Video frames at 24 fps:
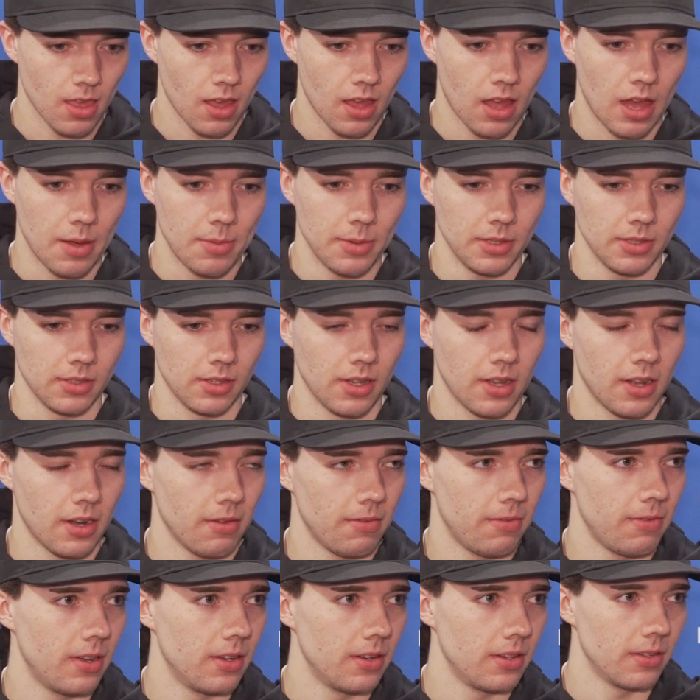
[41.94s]
I mean, a lot
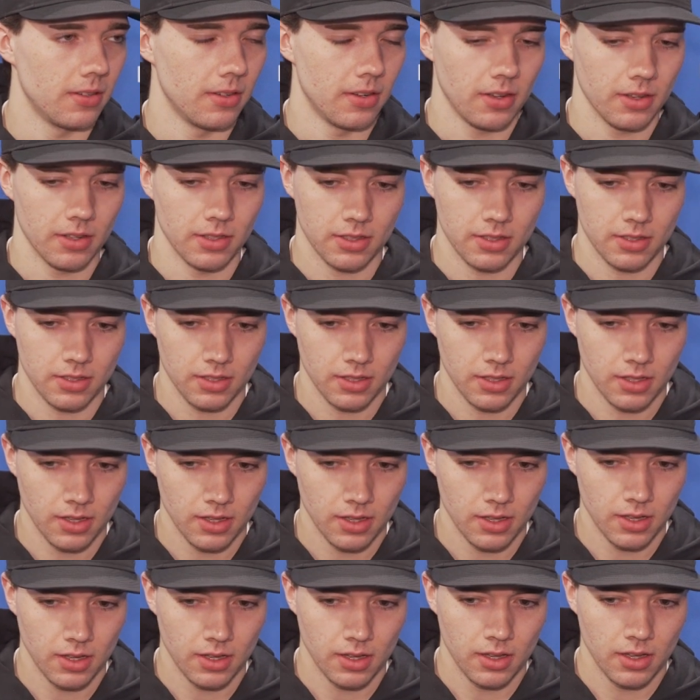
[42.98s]
of fun. You know, it's
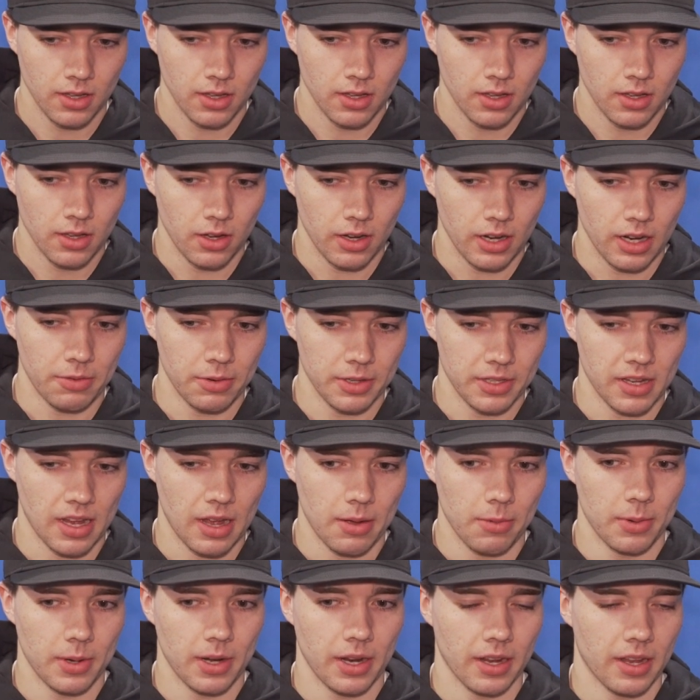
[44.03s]
every
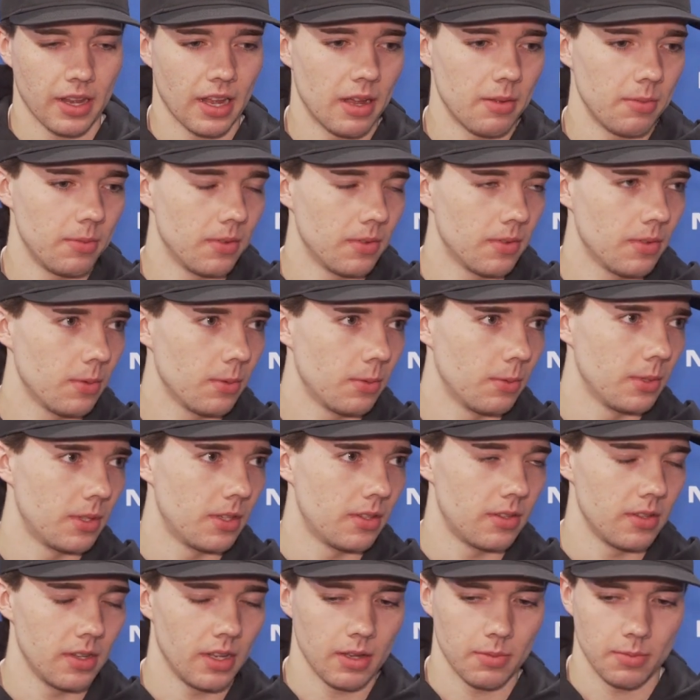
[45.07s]
time when I came with
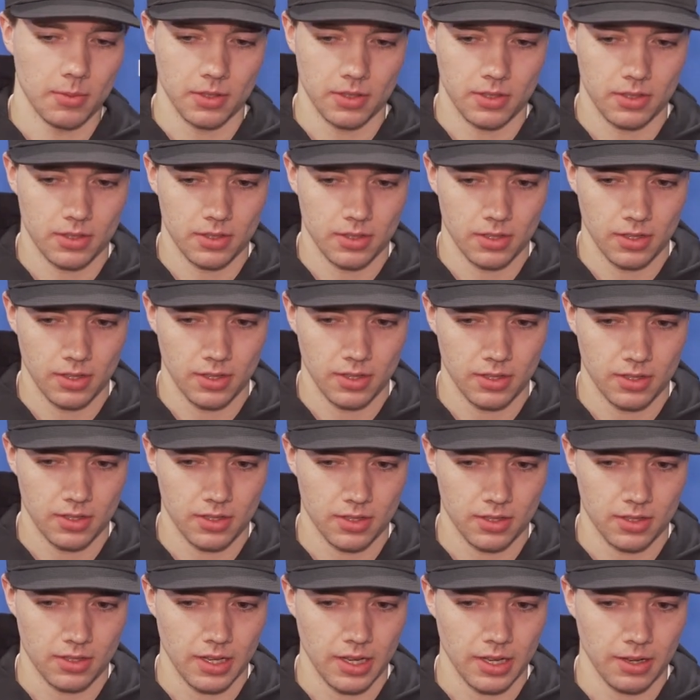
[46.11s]
the team, it's
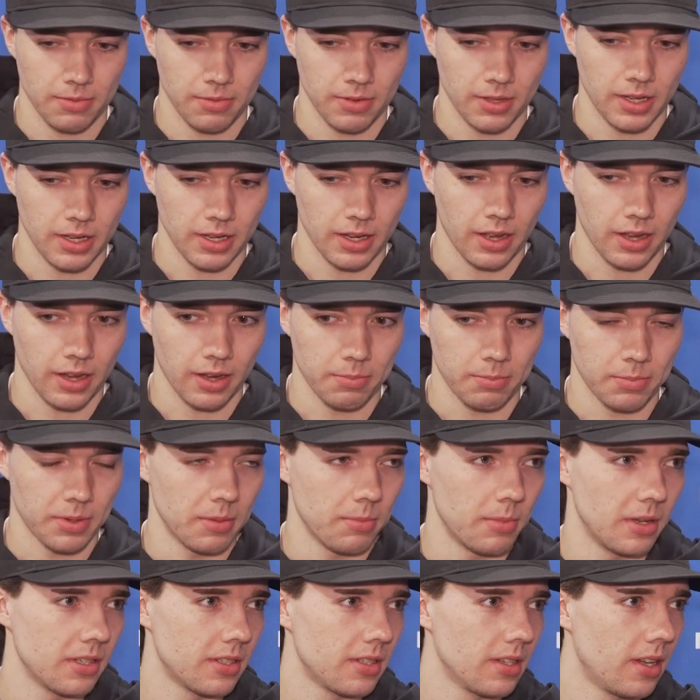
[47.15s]
just like feel like I can be
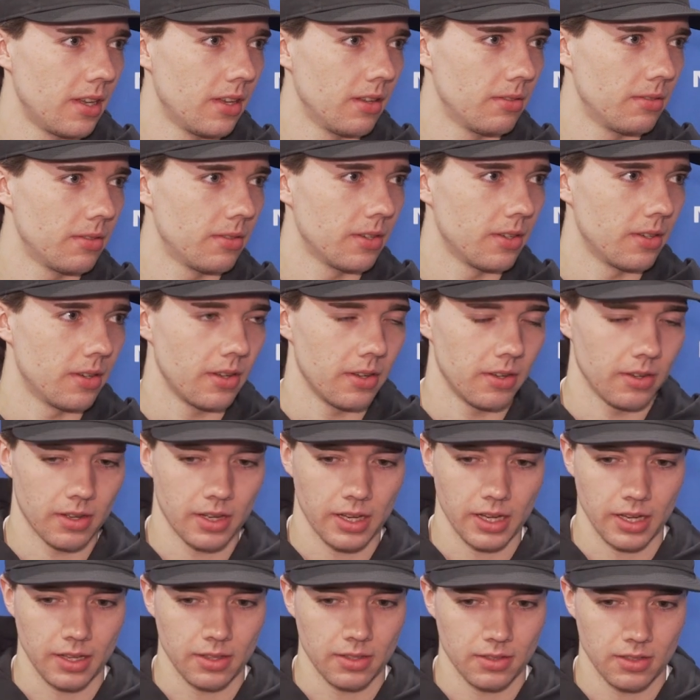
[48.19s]
myself. You know,
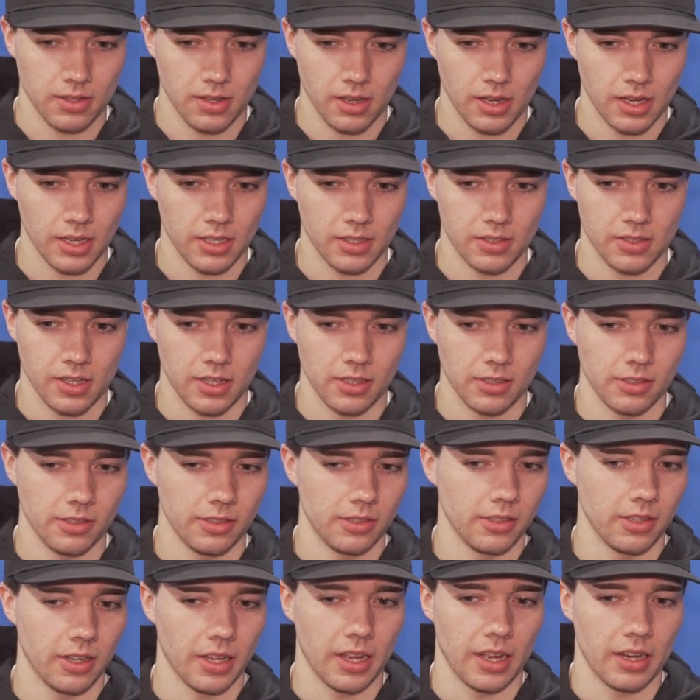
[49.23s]
I can talk
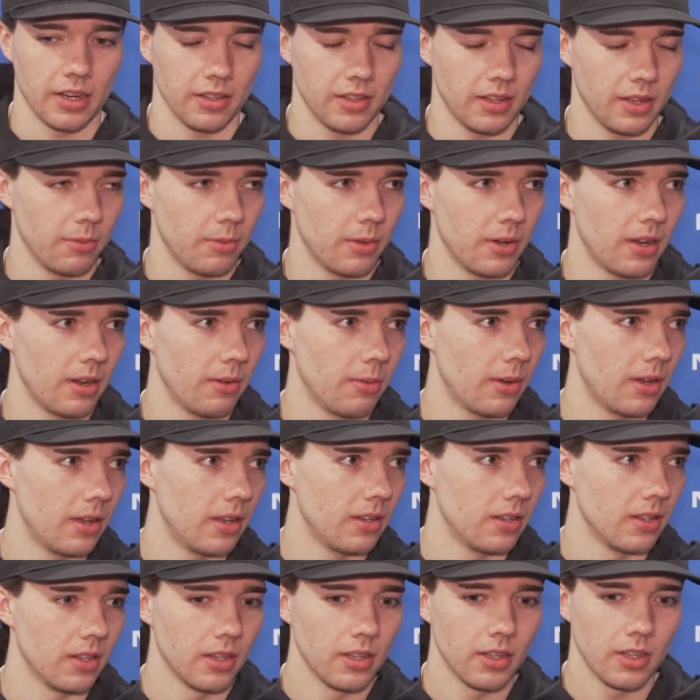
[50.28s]
literally anything what I
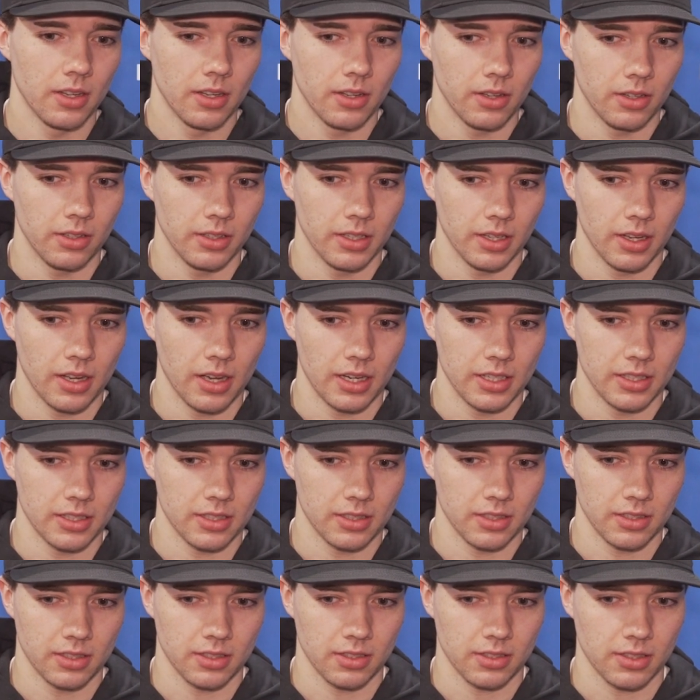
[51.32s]
want. All the guys
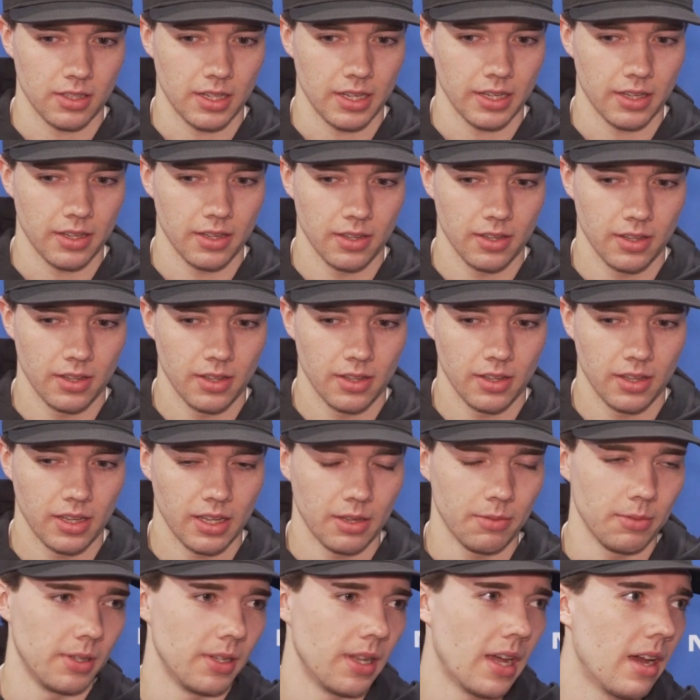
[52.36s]
are just like
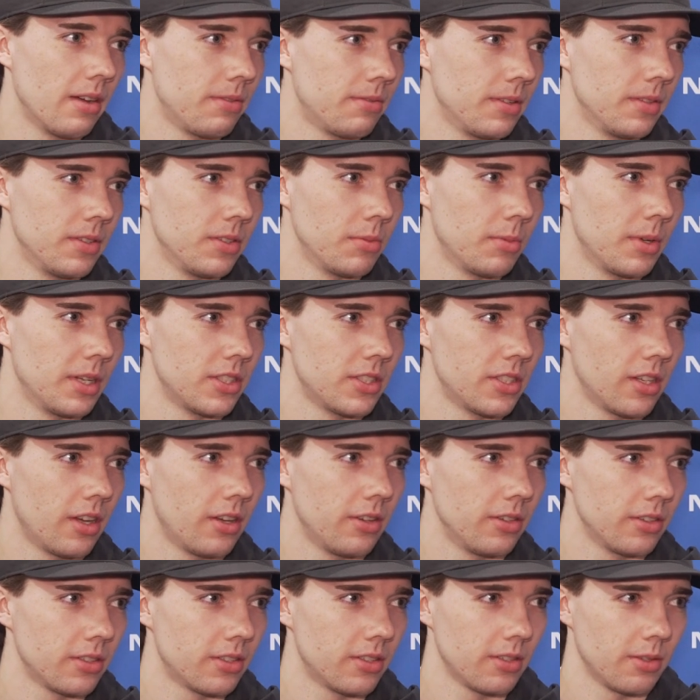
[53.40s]
even laughing to my
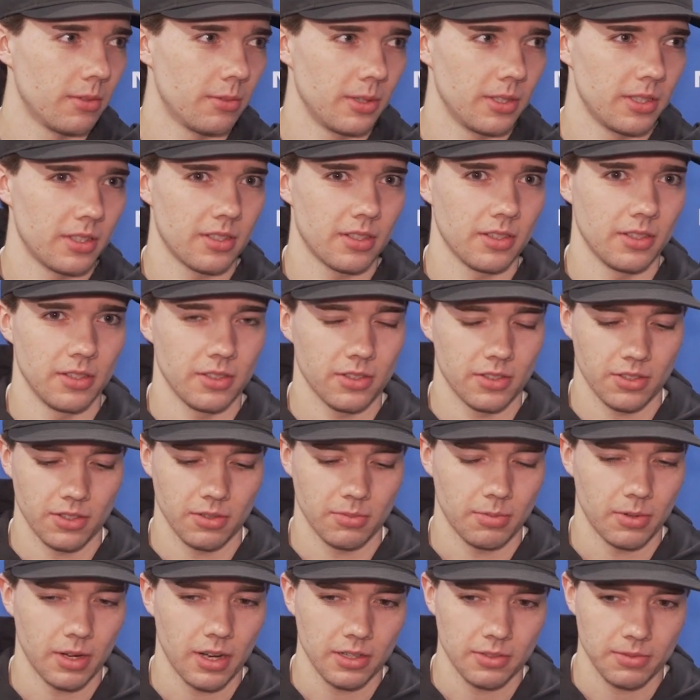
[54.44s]
jokes. It's a
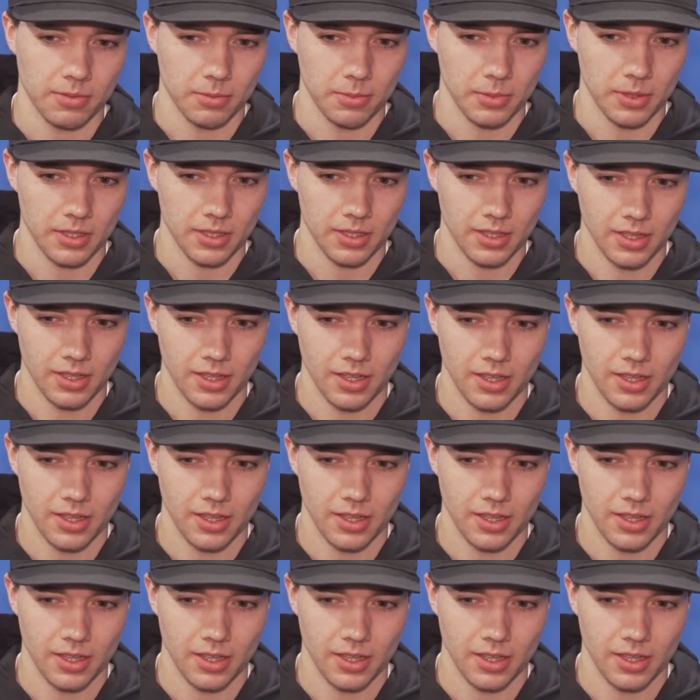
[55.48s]
surprise for me.